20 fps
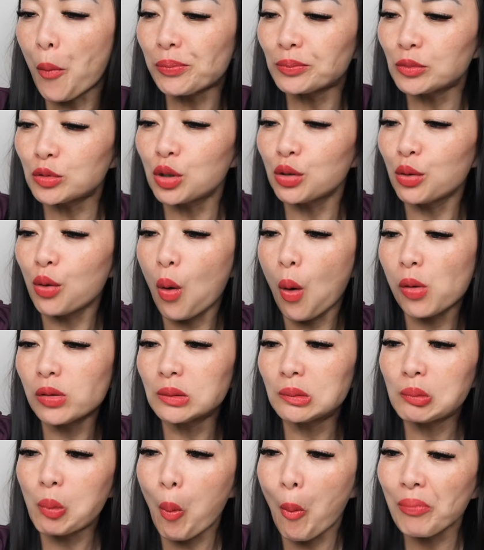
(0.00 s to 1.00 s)

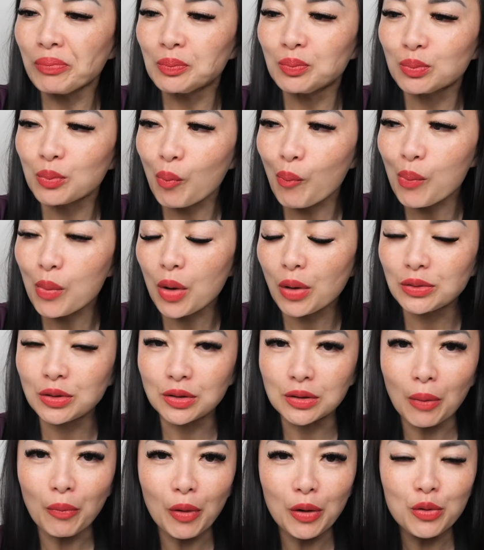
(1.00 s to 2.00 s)
to
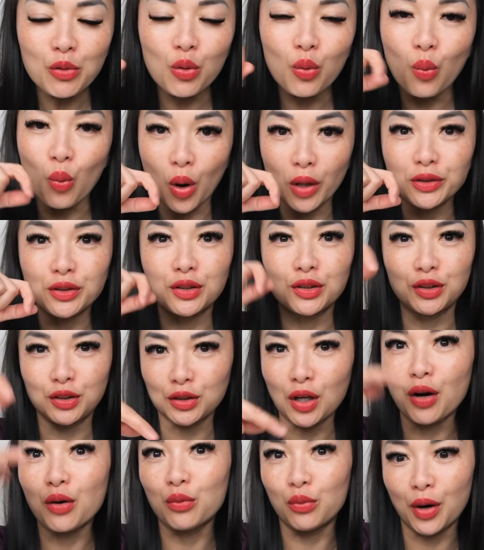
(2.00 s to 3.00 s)
someone who wants to
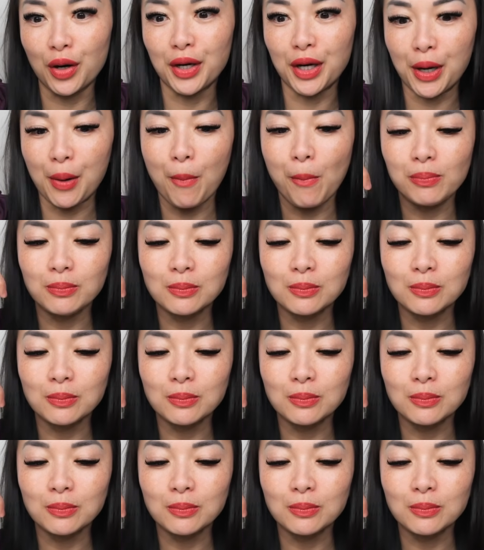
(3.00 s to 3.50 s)
start running,